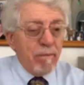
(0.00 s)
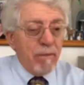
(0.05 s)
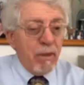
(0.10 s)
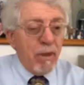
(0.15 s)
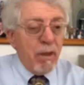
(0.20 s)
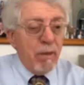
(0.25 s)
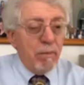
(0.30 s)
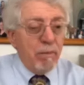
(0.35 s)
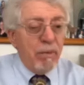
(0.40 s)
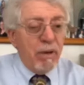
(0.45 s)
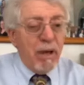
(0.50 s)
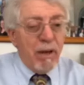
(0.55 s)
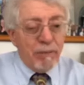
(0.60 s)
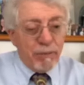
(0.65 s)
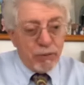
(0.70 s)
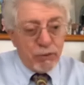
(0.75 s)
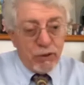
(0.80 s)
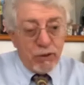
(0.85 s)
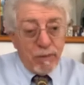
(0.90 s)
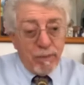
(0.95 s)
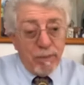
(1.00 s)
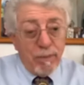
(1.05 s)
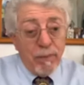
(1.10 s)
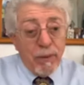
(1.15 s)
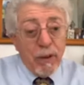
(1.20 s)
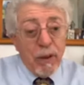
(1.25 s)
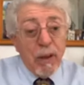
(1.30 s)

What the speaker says: He bluffs them.